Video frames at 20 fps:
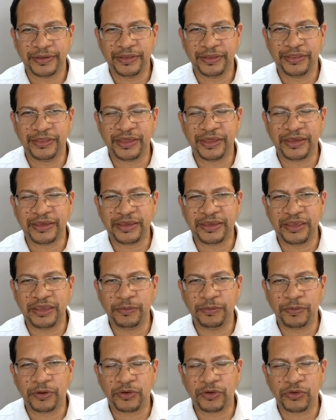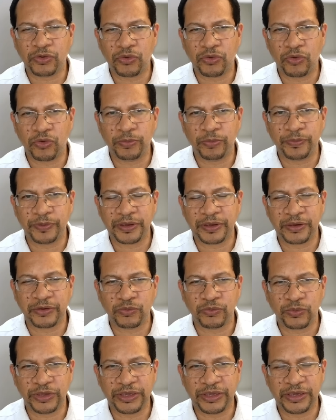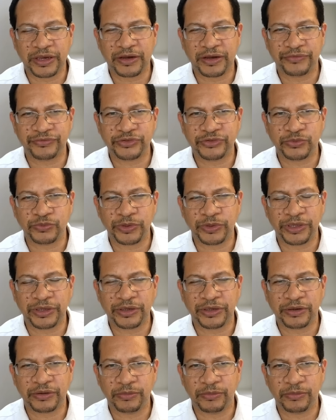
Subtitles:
they keep on hoping week after week,